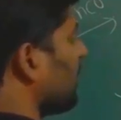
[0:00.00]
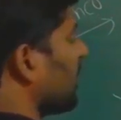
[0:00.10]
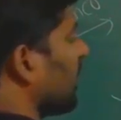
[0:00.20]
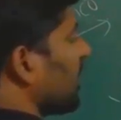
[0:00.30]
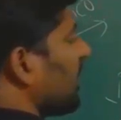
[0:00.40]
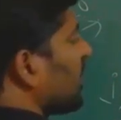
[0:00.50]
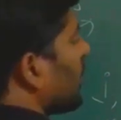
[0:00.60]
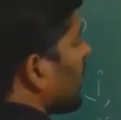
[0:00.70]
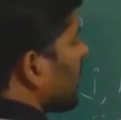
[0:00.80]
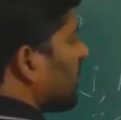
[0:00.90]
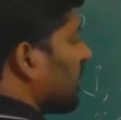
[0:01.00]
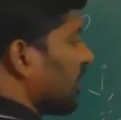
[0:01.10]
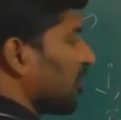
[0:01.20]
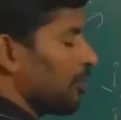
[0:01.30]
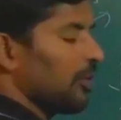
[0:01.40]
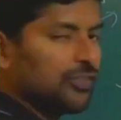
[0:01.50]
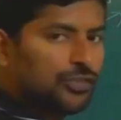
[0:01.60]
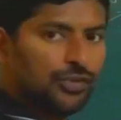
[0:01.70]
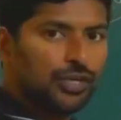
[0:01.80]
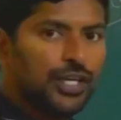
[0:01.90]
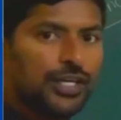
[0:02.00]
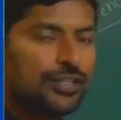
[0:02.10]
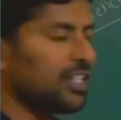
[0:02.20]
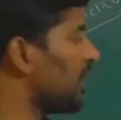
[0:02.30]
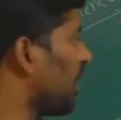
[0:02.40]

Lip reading: singlet is given, that corresponds to 3